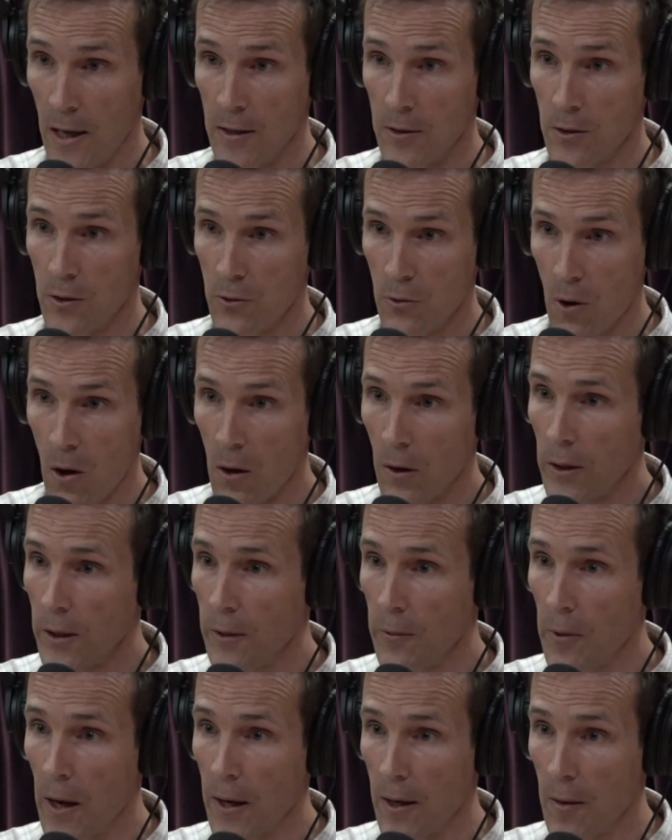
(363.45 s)
and
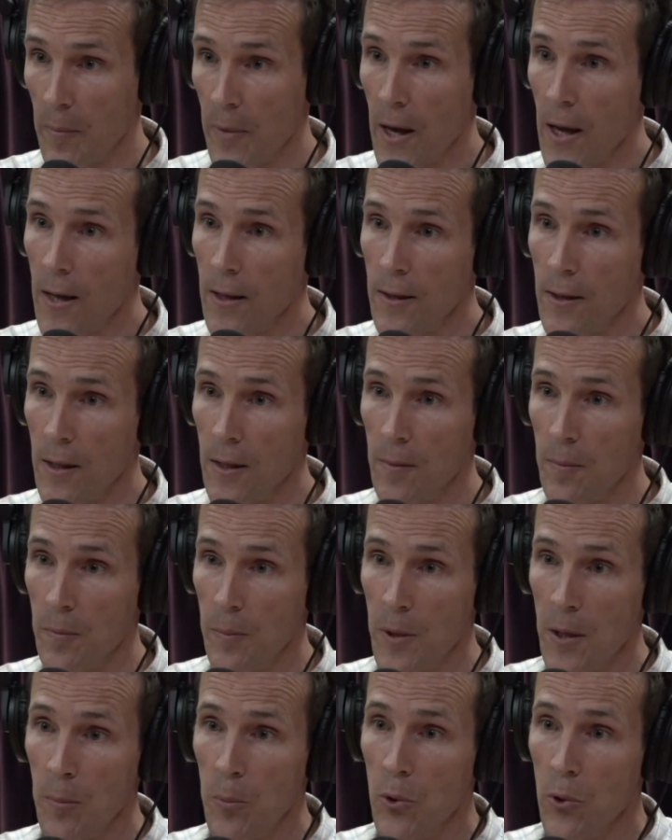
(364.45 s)
strongly recommend that
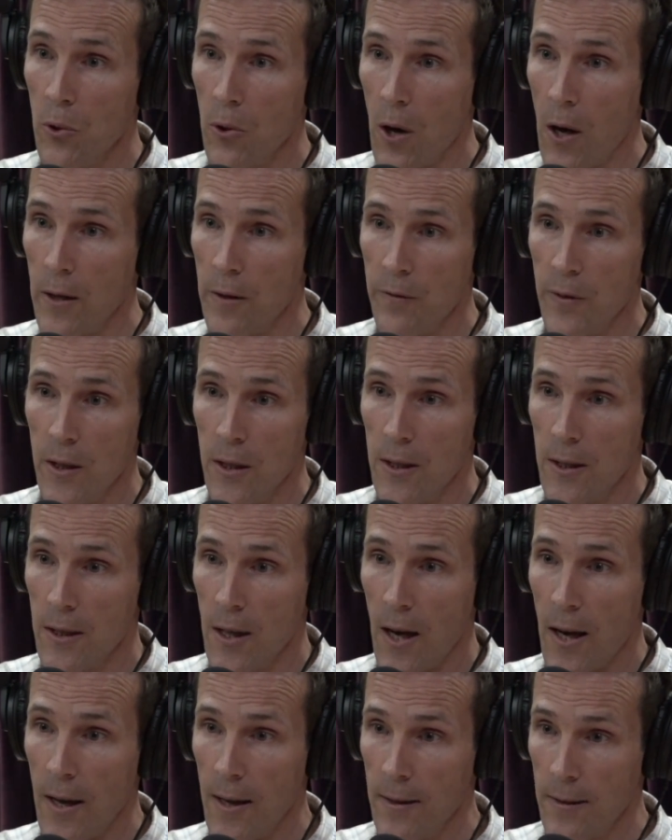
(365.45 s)
people who are on a vegan
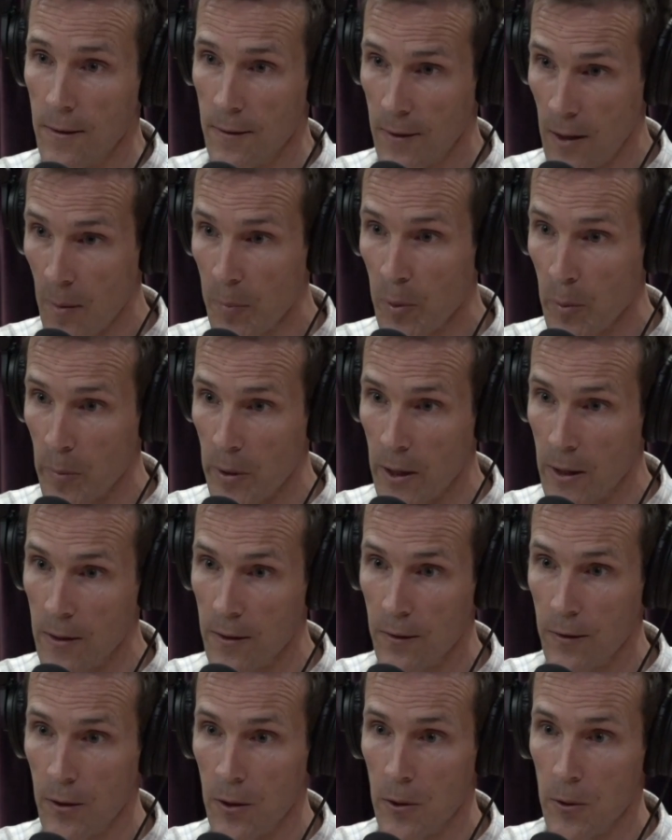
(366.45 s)
diet
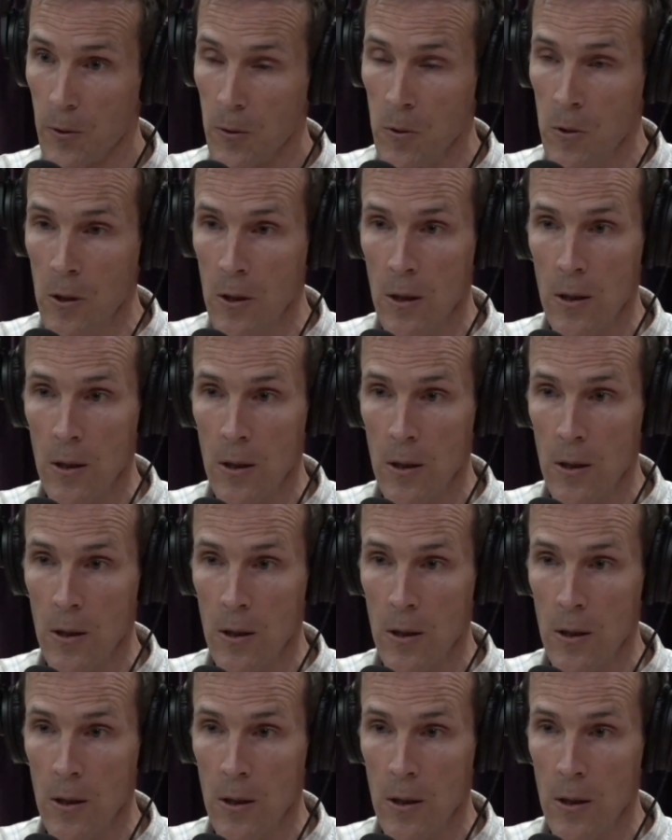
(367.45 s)
supplement. So